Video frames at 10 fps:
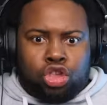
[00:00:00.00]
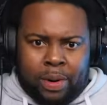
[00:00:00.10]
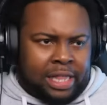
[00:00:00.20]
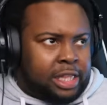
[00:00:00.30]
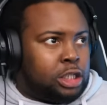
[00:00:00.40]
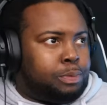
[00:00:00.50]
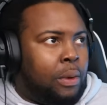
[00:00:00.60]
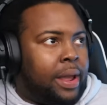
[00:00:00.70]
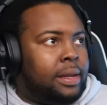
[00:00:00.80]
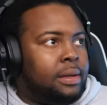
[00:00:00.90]
it at this
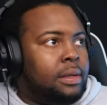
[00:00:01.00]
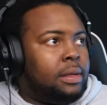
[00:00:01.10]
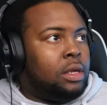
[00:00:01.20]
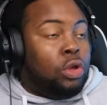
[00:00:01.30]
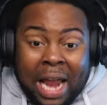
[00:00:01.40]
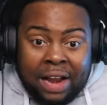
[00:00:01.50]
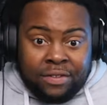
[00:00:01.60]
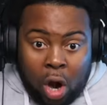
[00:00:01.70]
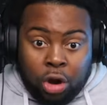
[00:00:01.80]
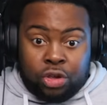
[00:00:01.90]
point. You can't even
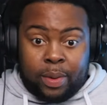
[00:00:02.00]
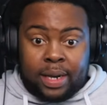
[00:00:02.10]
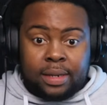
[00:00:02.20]
argue it.